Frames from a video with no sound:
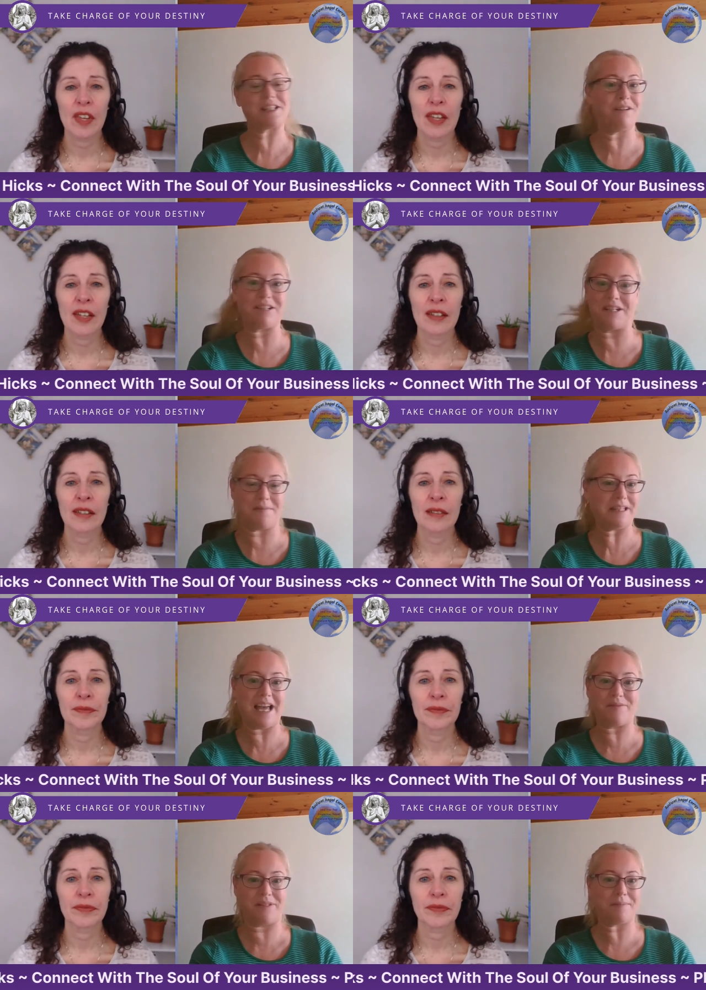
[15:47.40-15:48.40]
Speaker 1: talking about
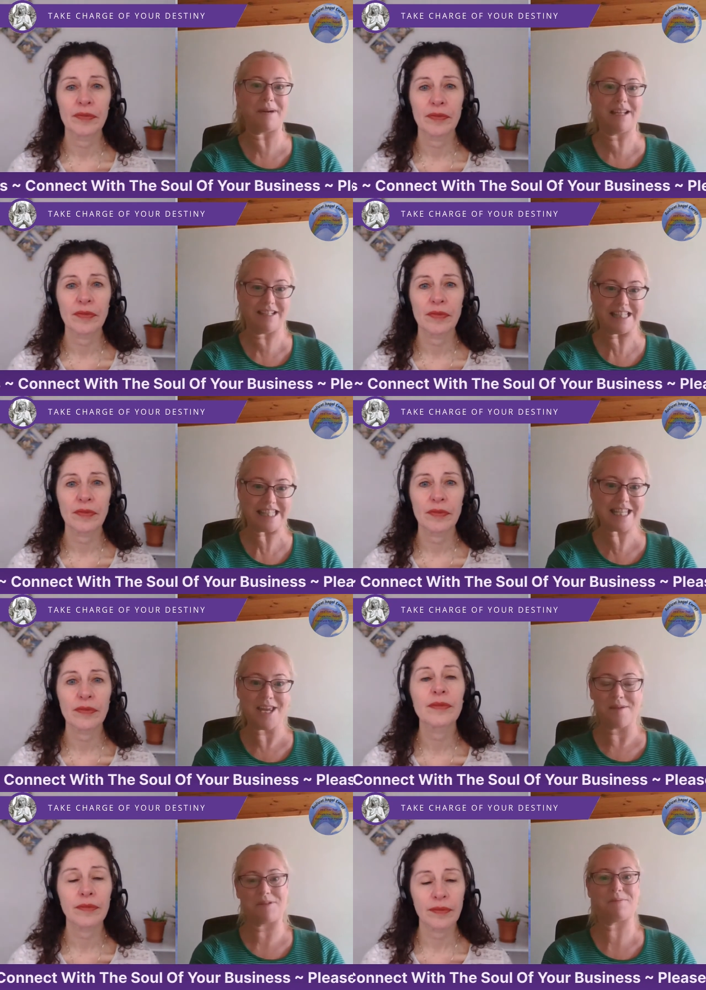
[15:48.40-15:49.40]
having the balance
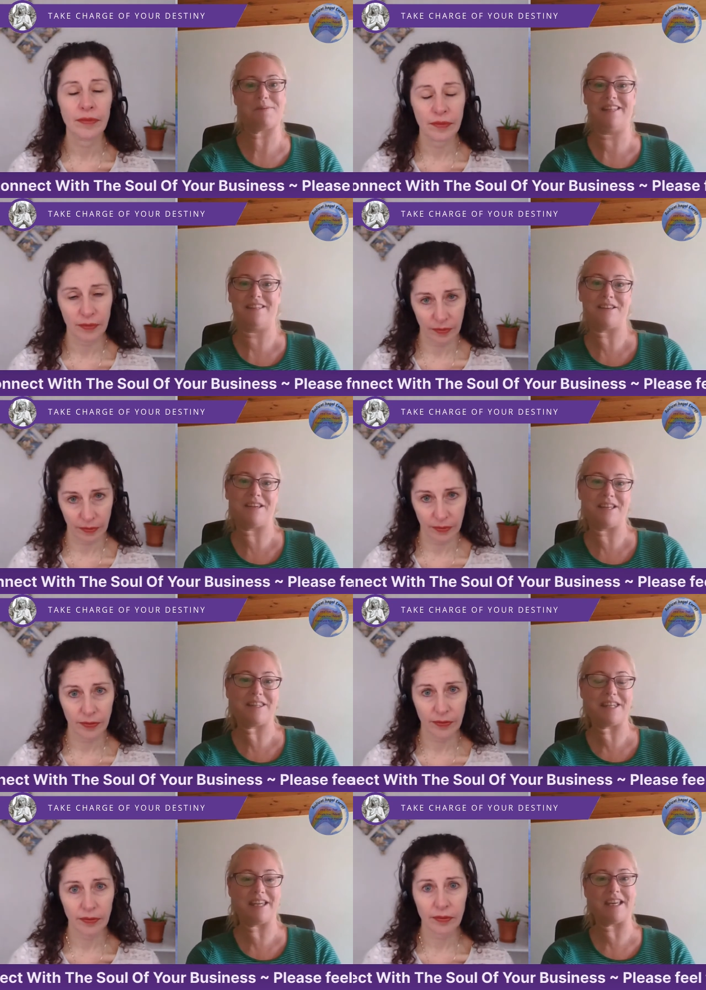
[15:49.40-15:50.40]
between the
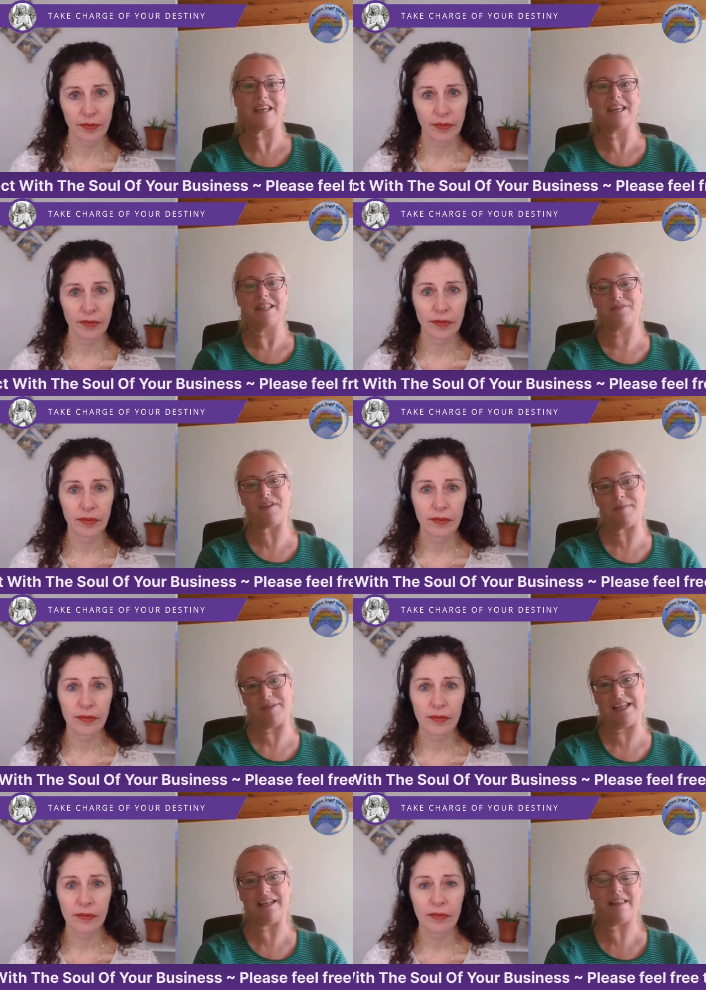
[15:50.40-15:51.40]
the the
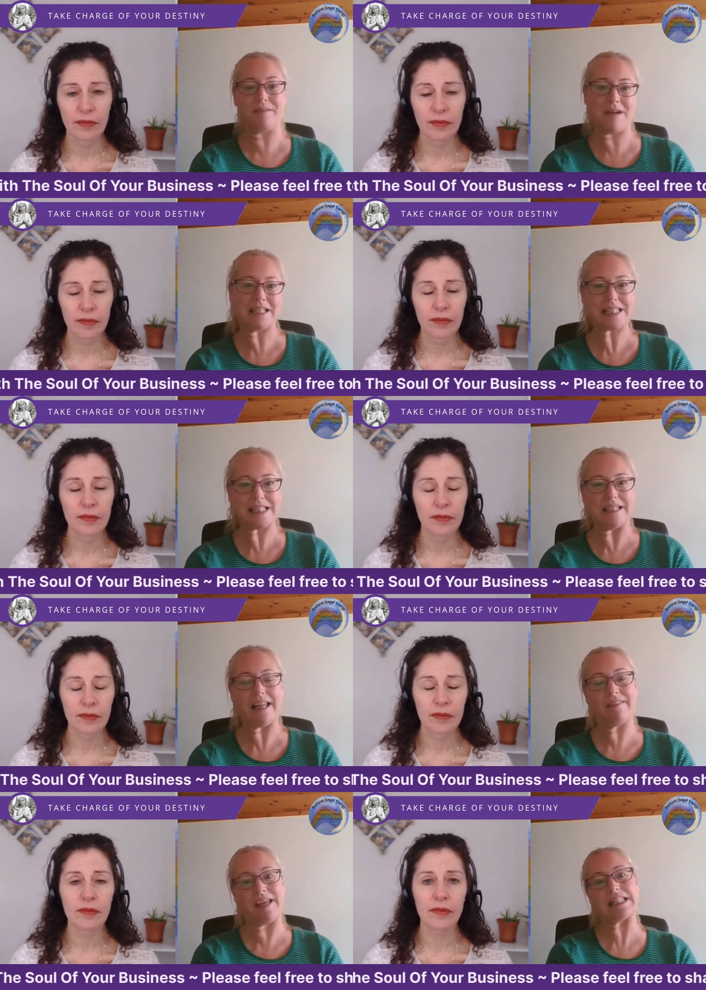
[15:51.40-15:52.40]
feminine and the masculine,
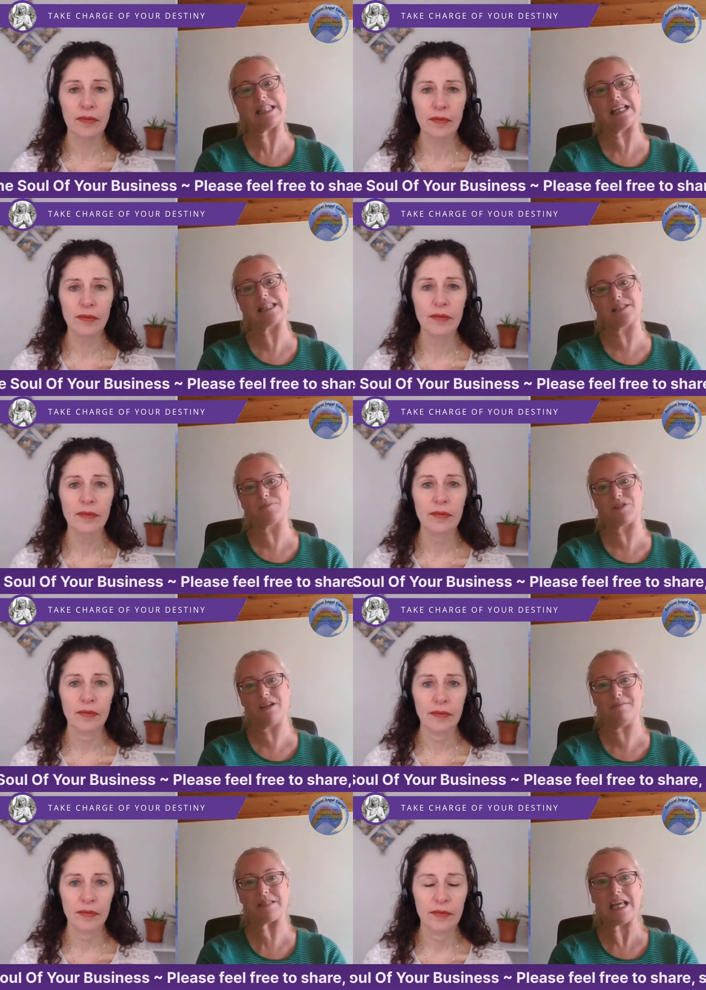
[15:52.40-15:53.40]
and that that
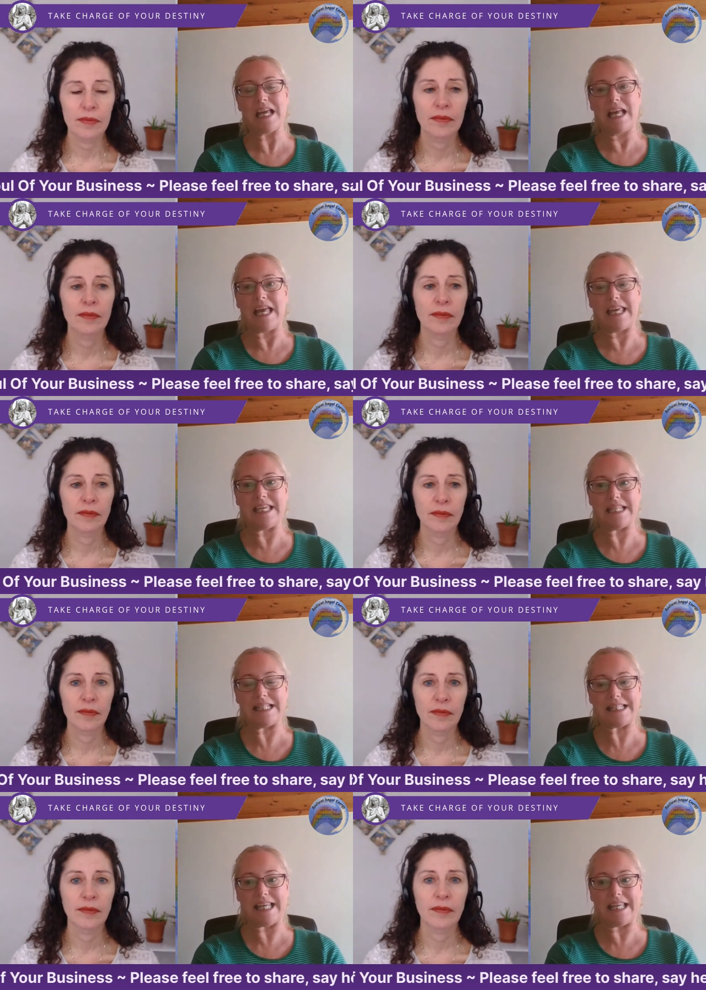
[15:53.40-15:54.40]
sometimes
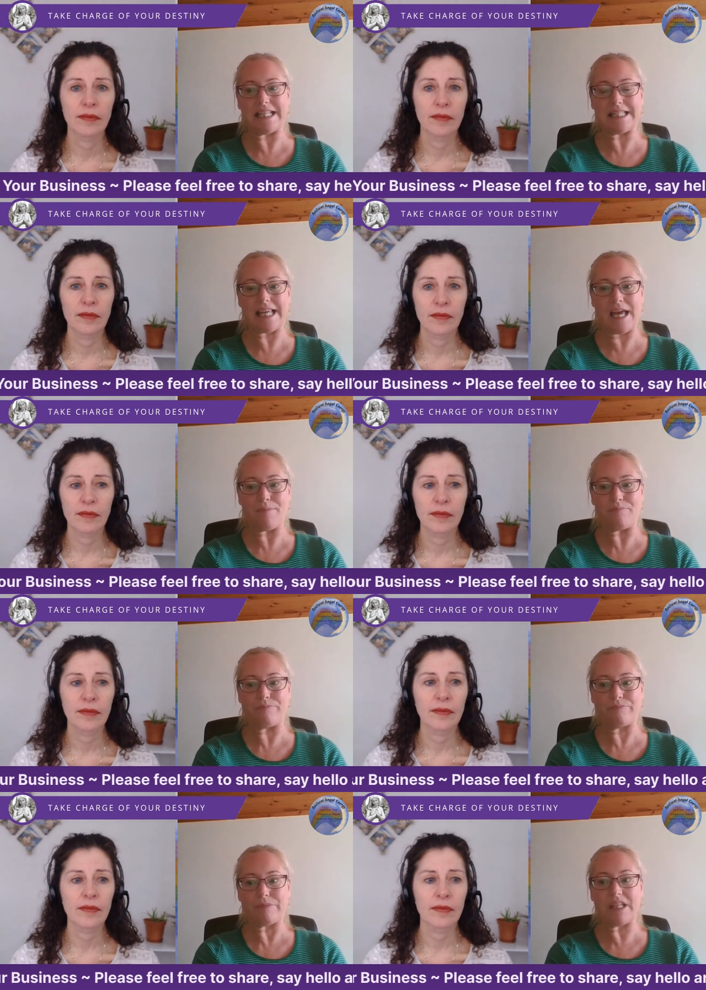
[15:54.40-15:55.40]
is is
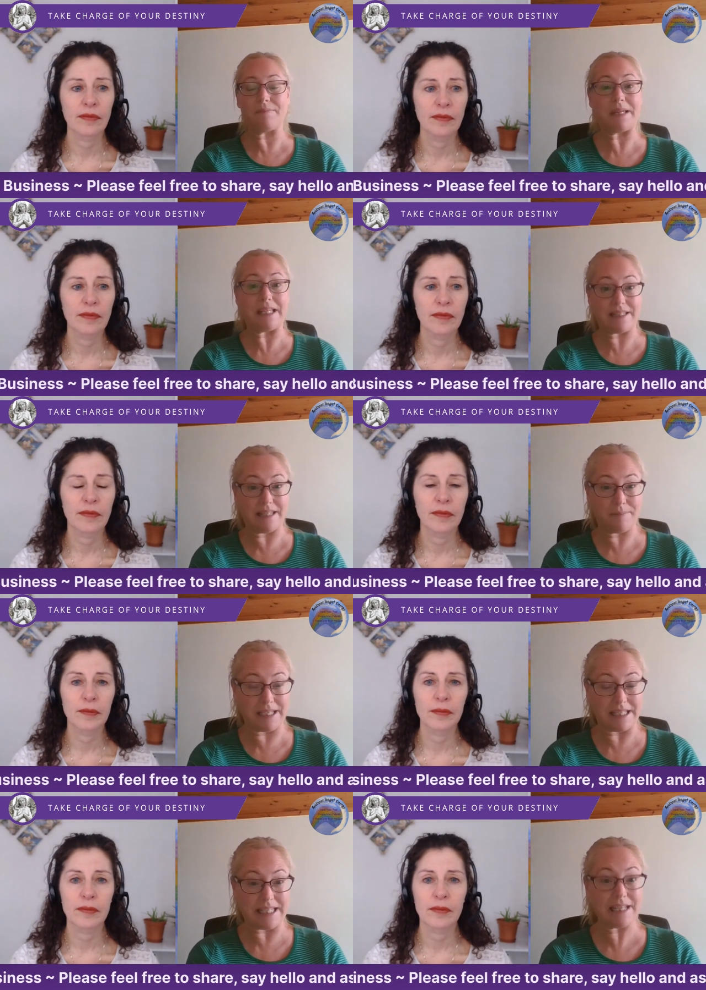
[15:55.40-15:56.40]
um a big a
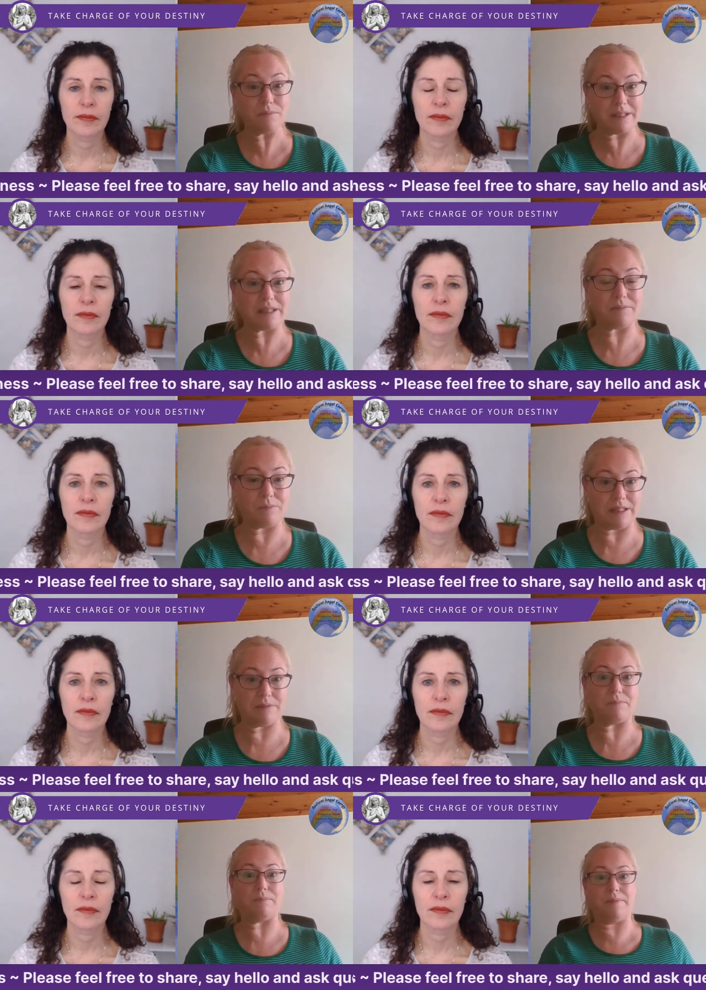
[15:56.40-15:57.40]
big deal with
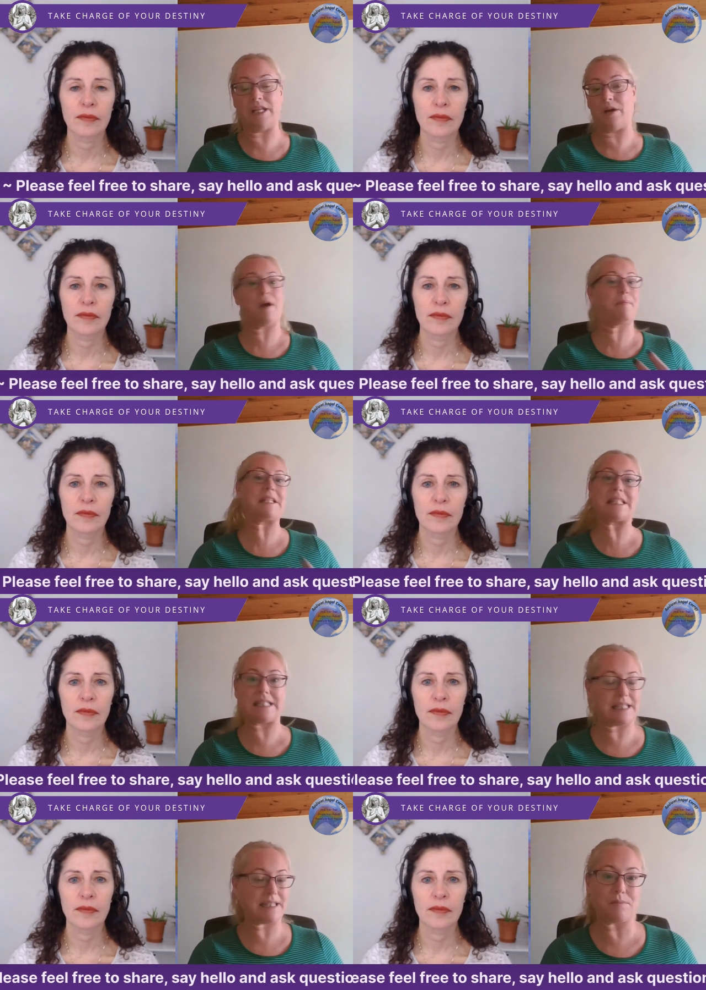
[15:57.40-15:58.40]
with you know our
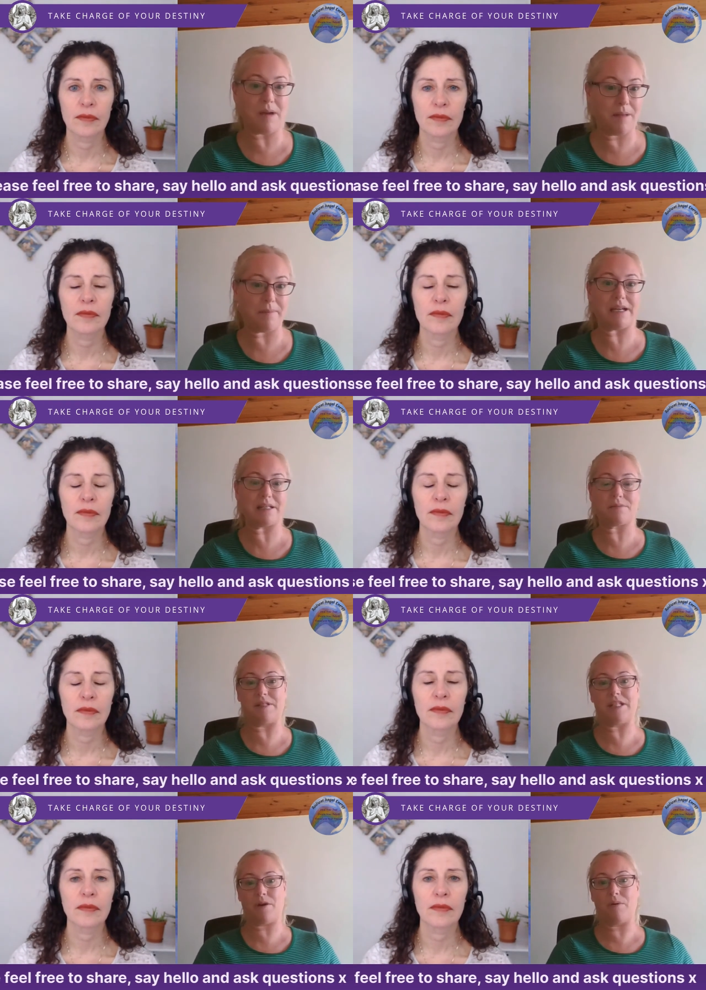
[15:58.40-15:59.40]
businesses as well because
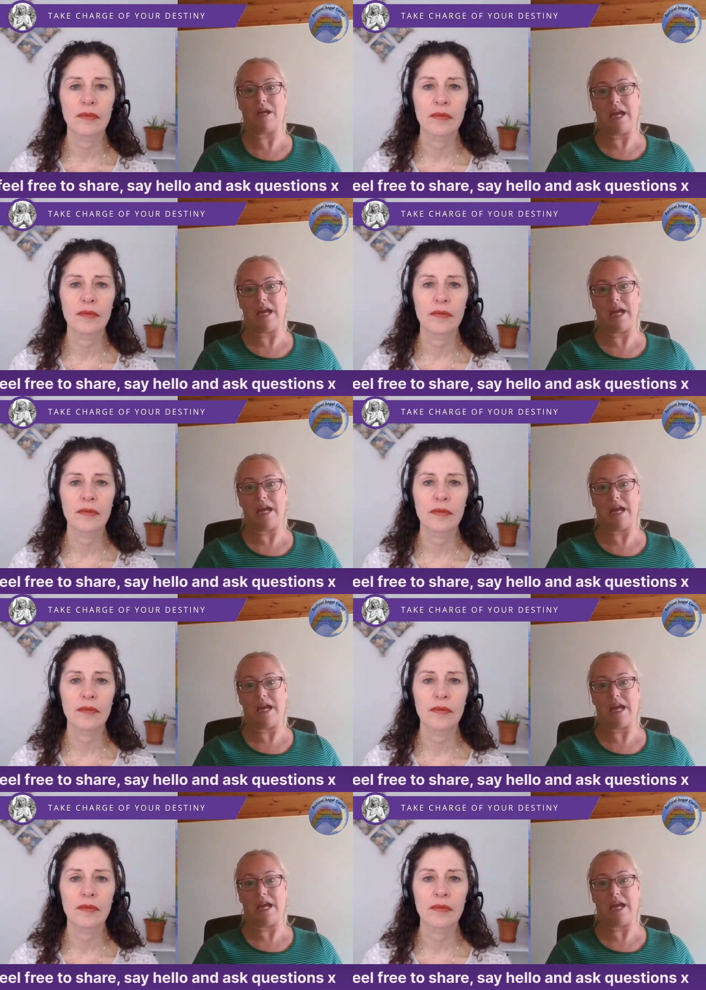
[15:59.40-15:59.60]
you know